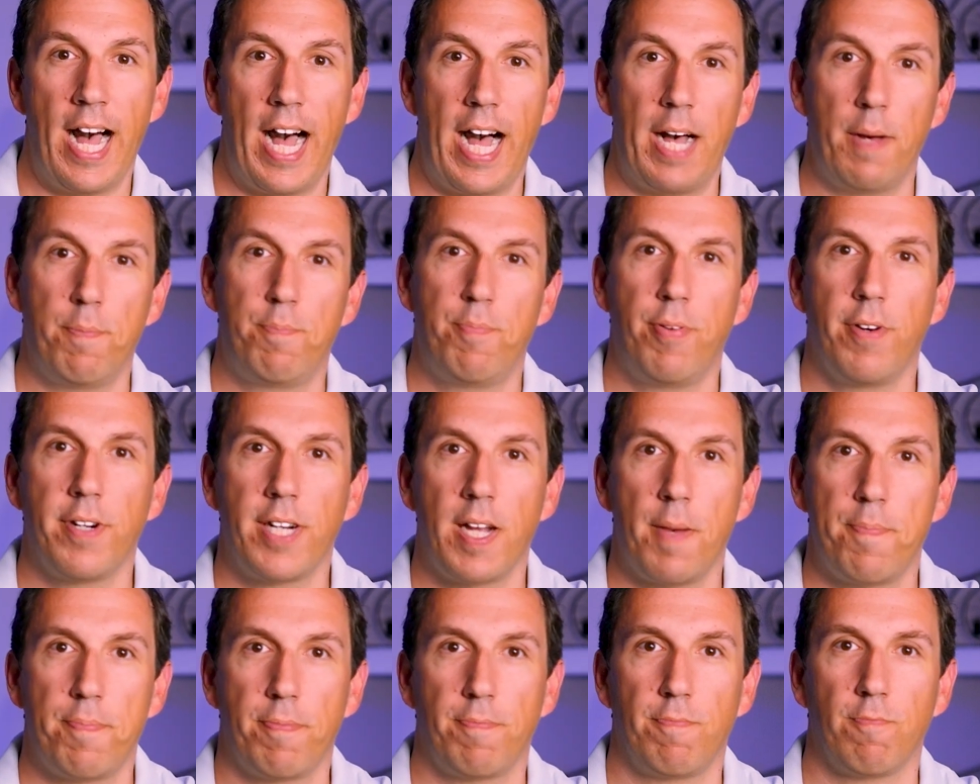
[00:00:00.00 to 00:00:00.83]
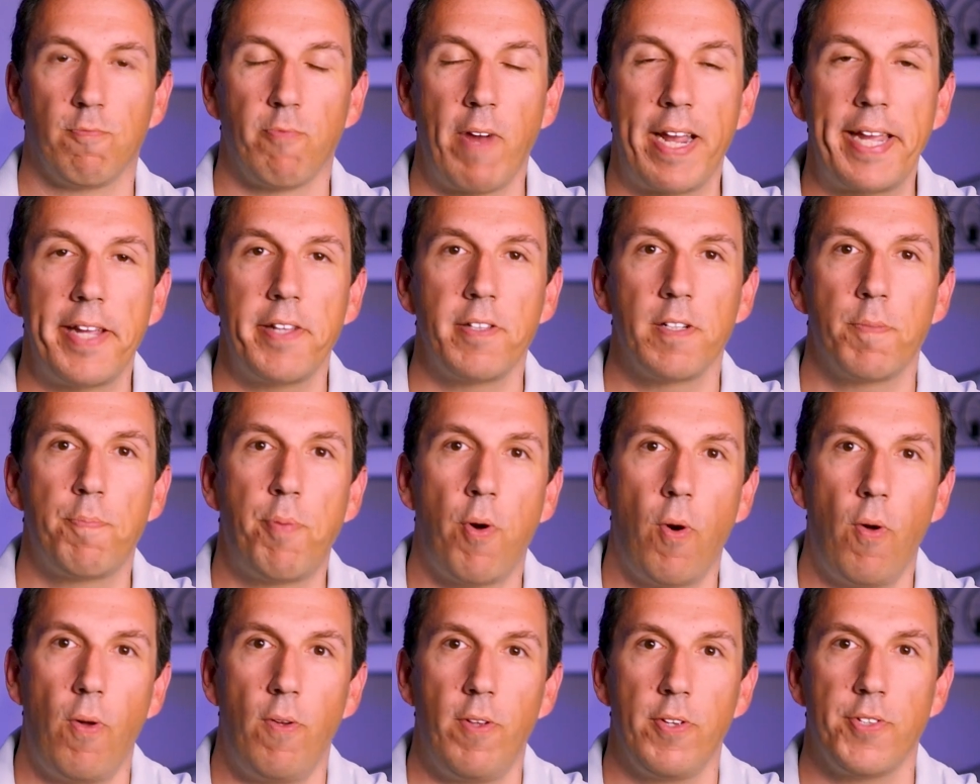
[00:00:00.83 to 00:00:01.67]
I'll put up regular
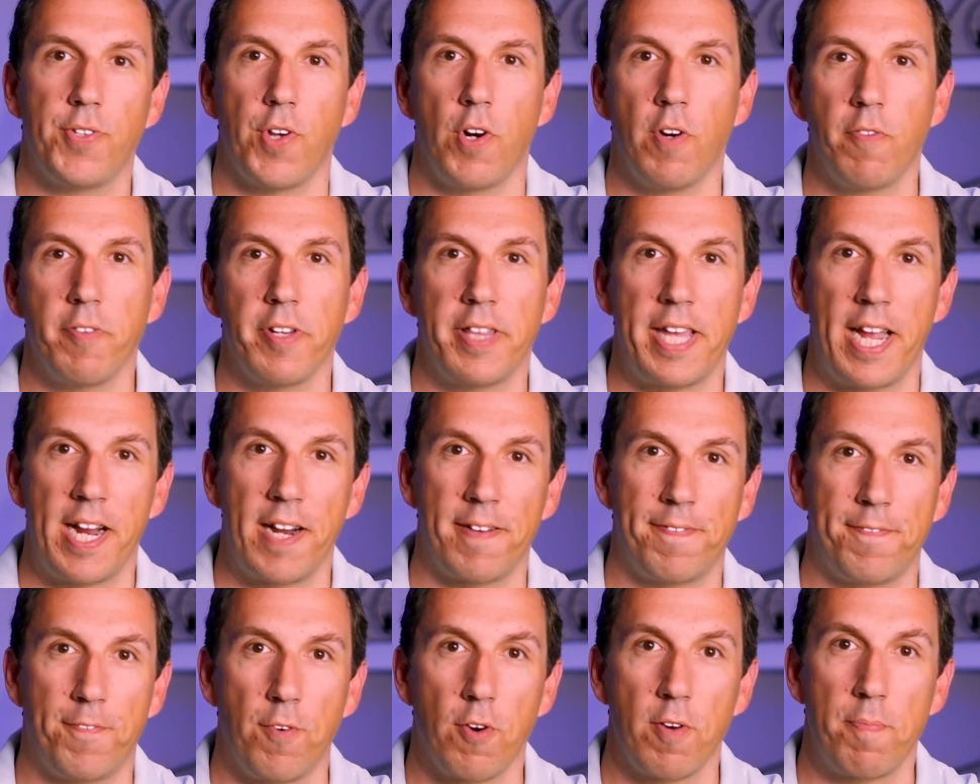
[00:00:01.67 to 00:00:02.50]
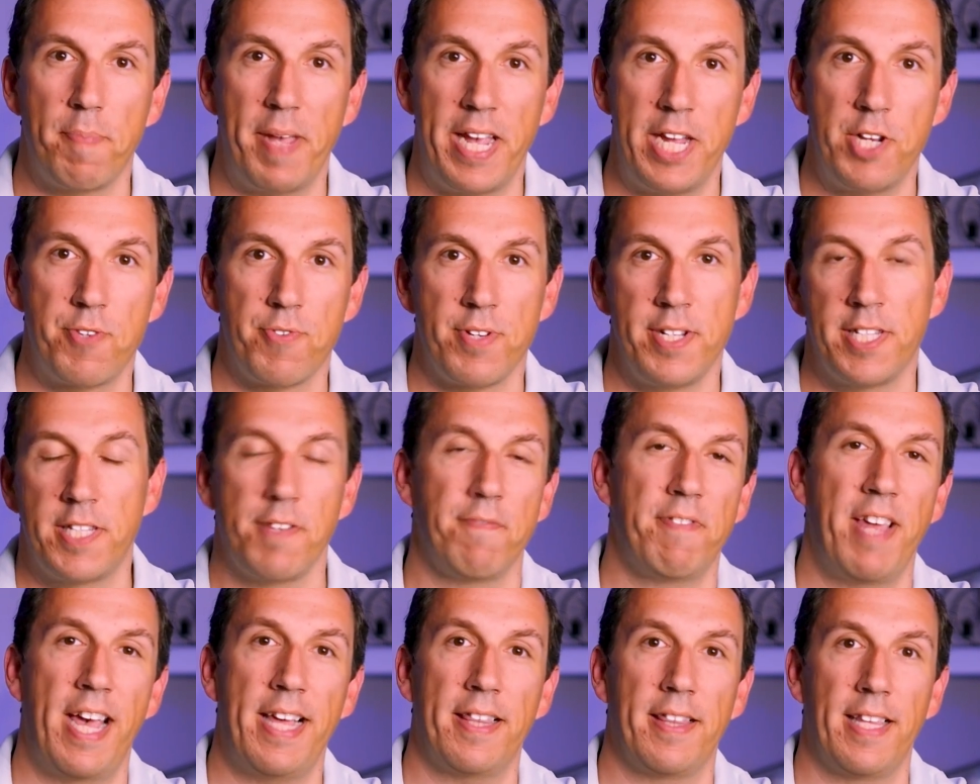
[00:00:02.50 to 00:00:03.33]
polls over there for patrons
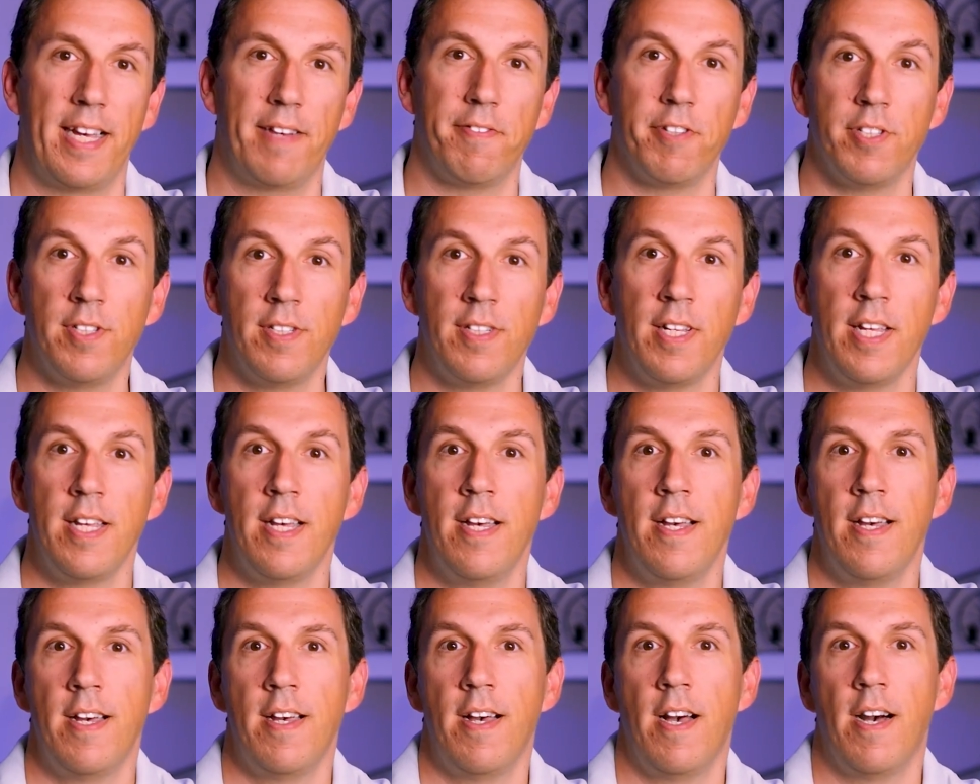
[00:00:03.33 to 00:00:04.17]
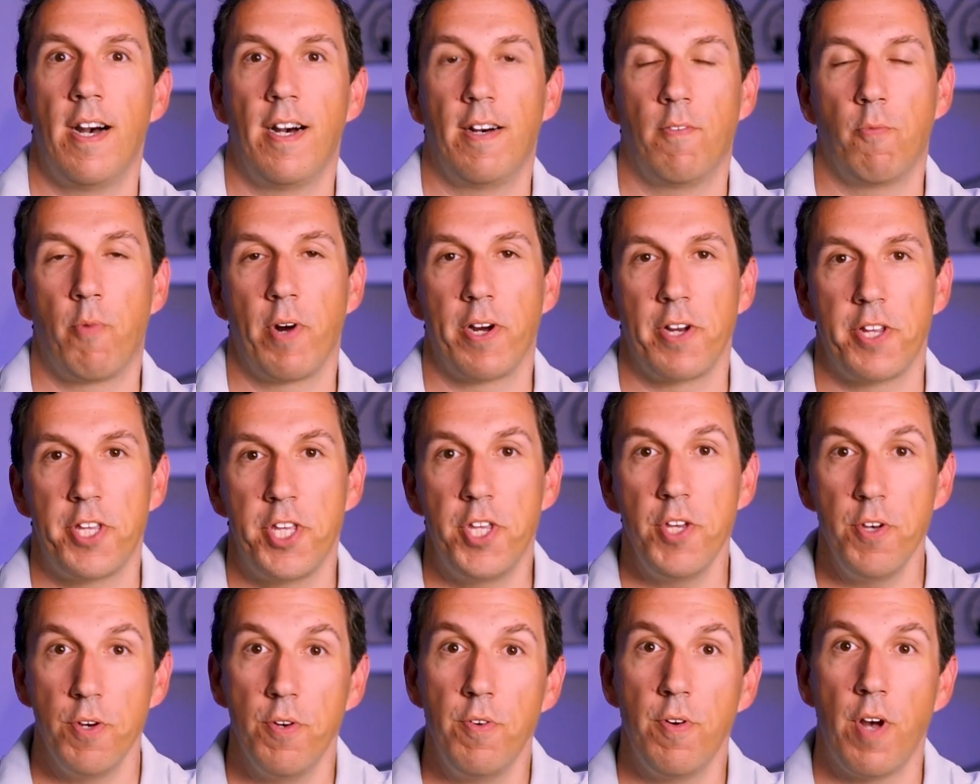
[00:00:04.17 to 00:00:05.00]
of that level, where
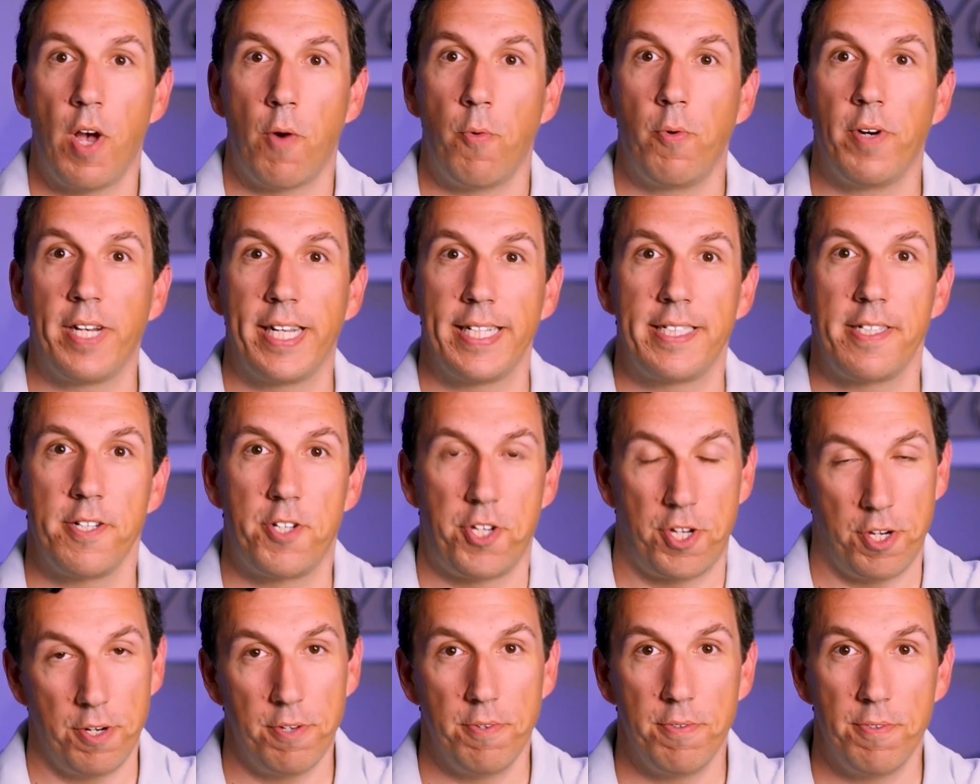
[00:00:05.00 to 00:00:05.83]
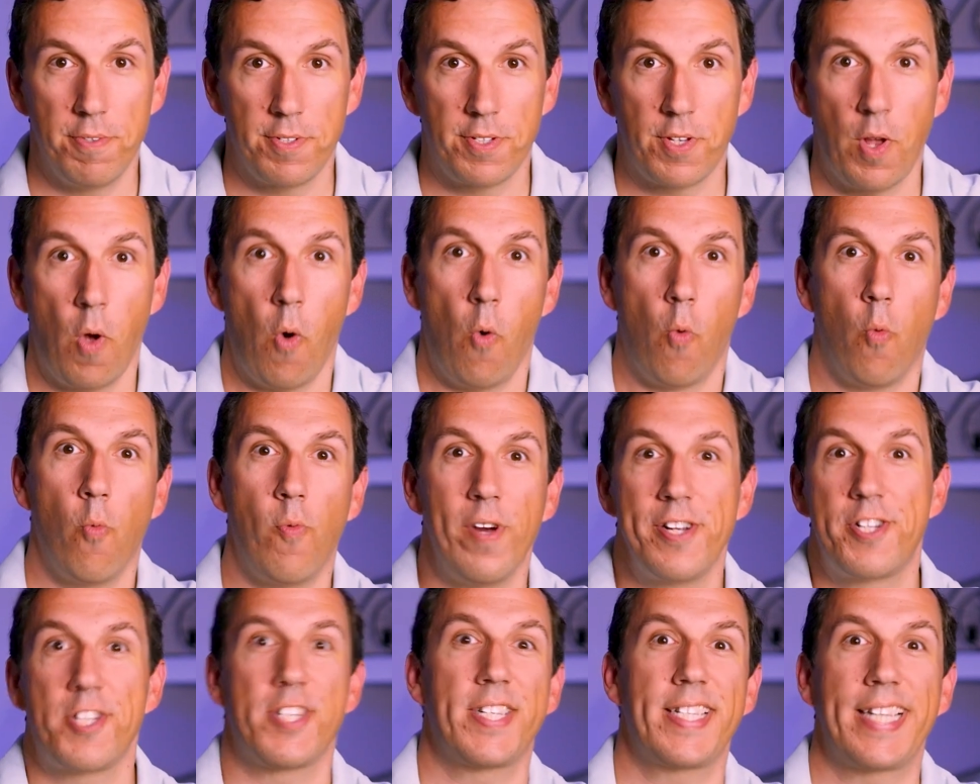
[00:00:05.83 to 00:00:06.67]
you will get to choose
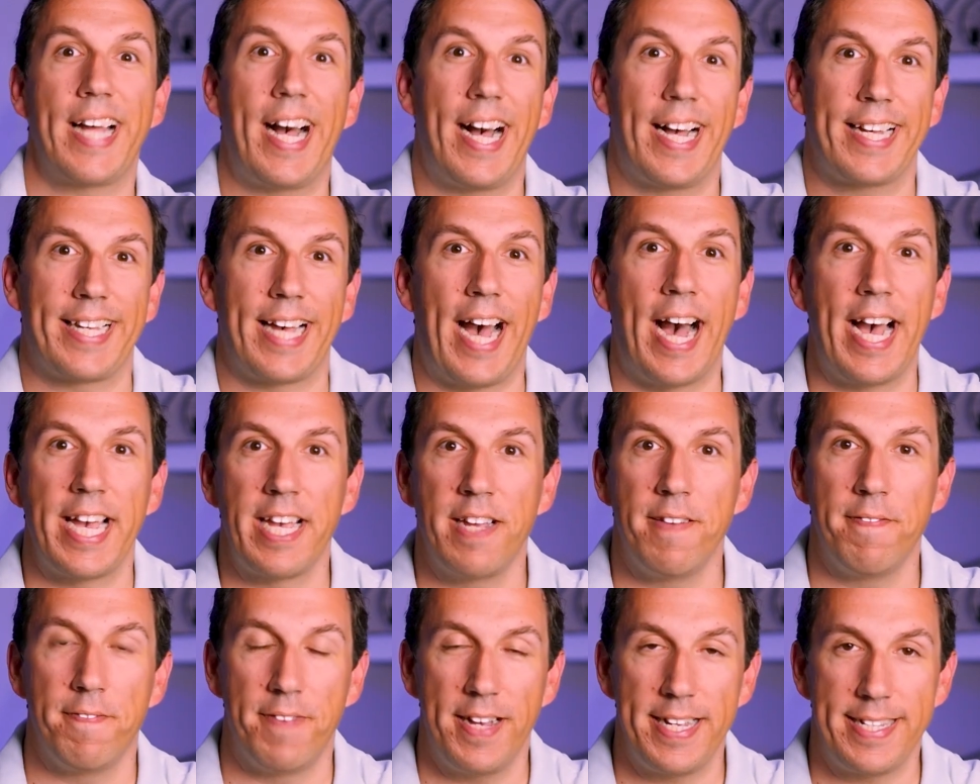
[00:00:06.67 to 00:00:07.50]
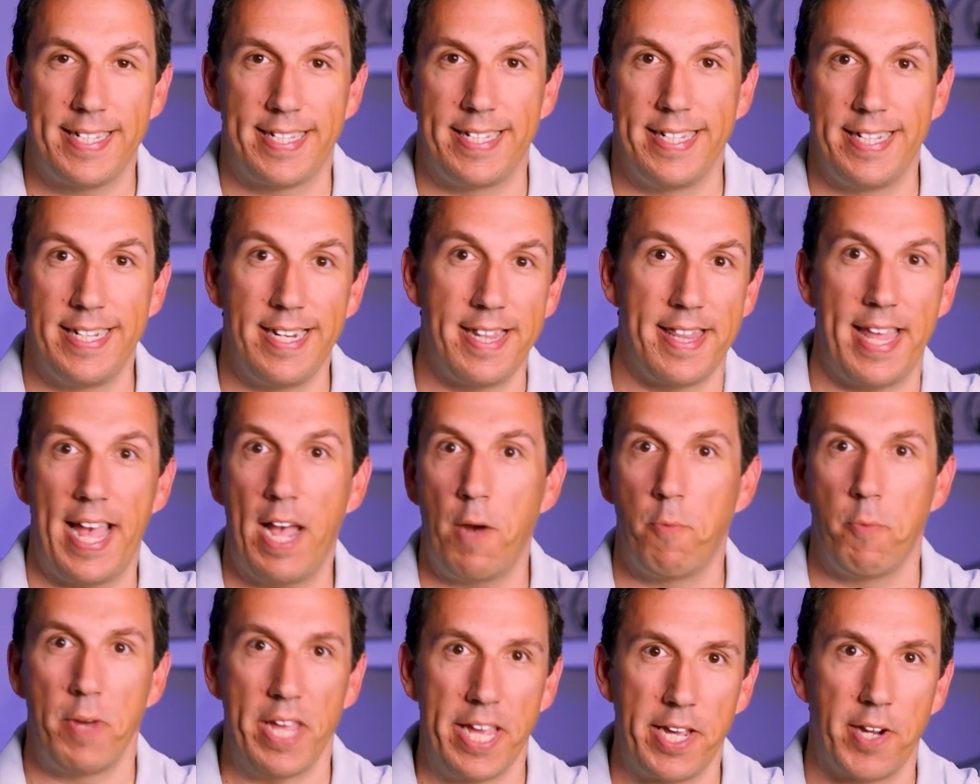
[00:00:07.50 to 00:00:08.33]
which stock I invest in
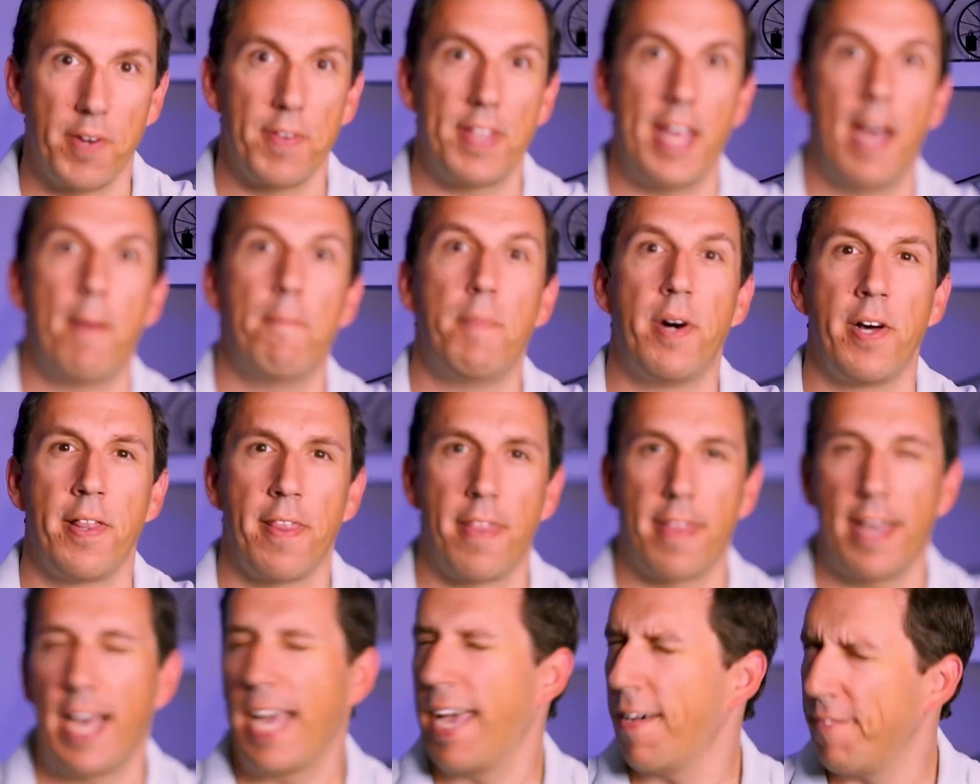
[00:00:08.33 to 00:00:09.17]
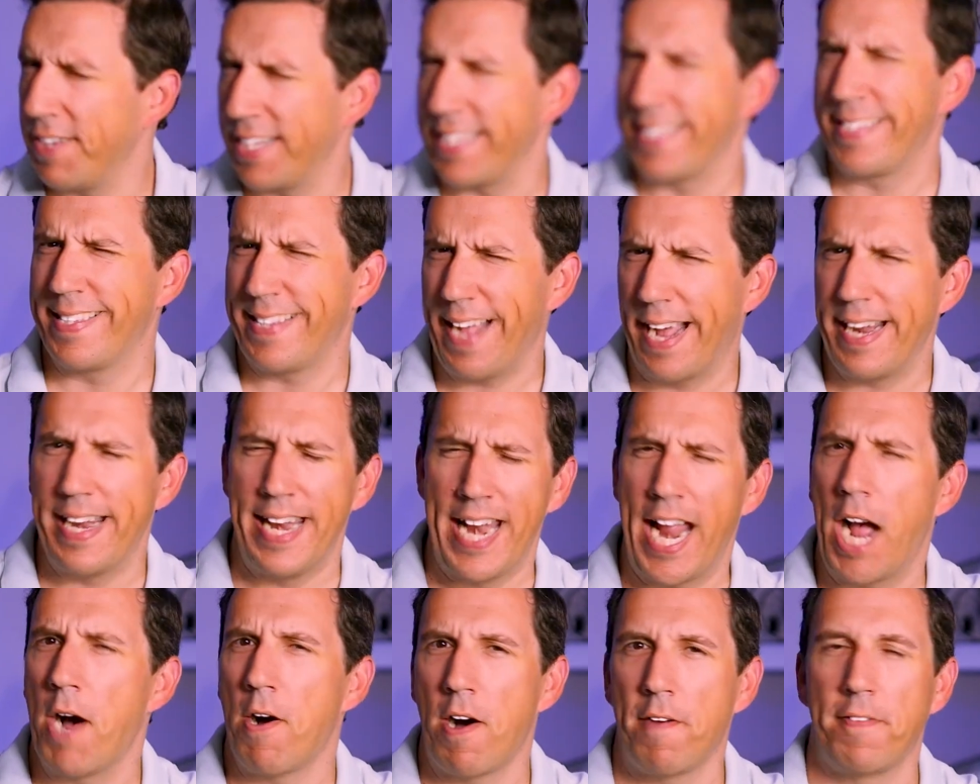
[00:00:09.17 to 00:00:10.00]
that week or that month. I haven't decided
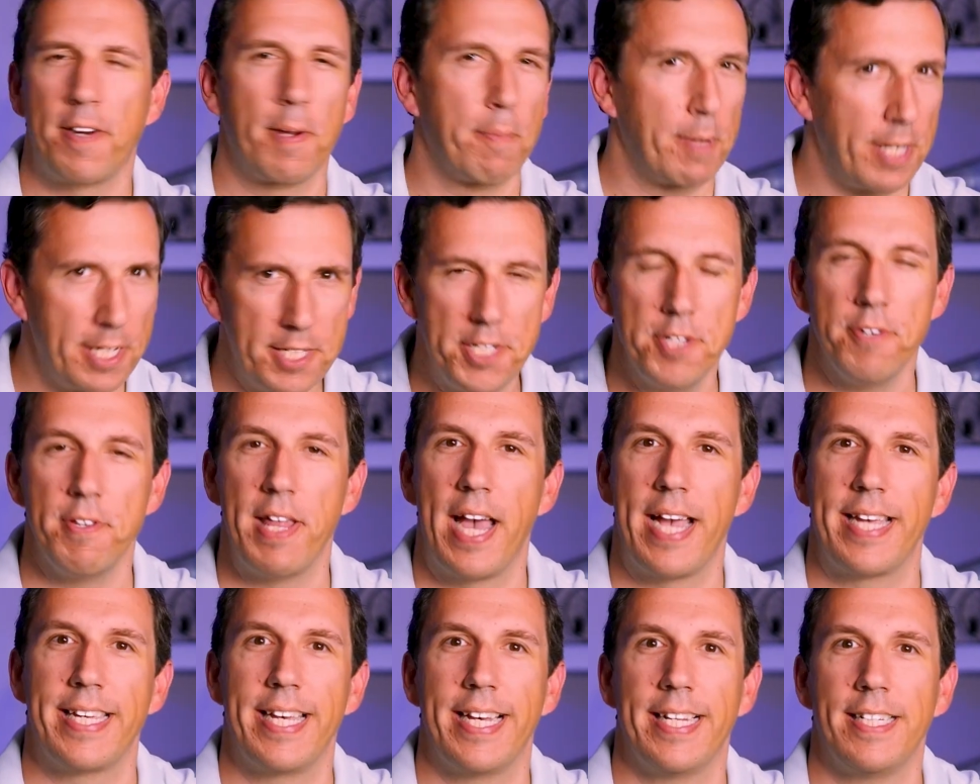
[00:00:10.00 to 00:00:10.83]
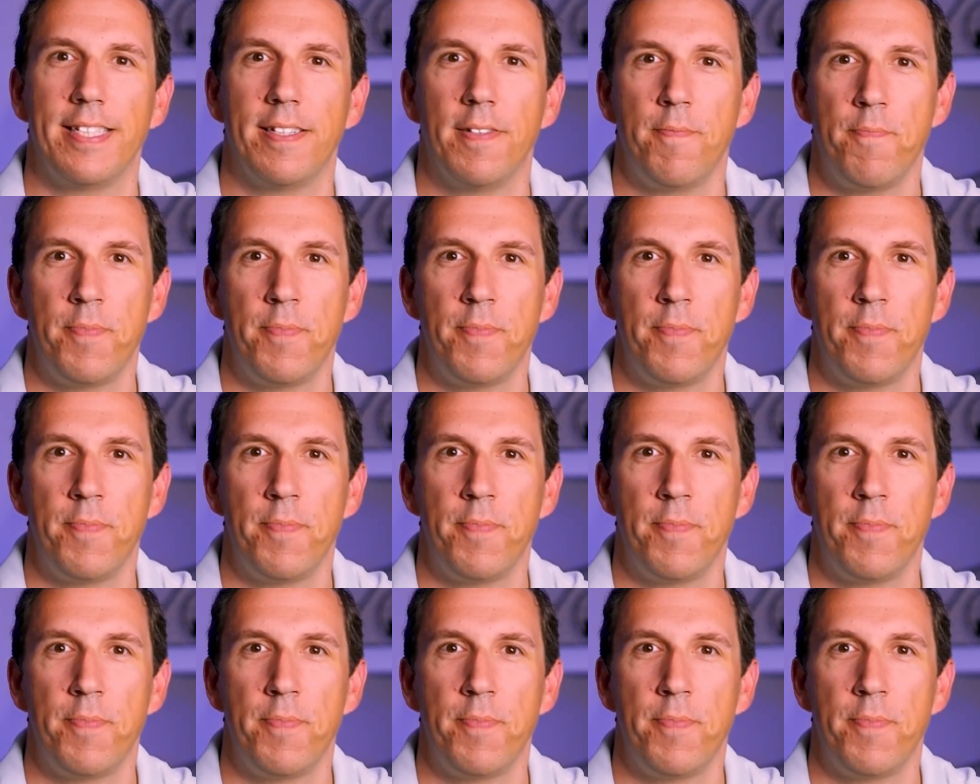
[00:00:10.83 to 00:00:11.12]
how often I'm going to do that yet.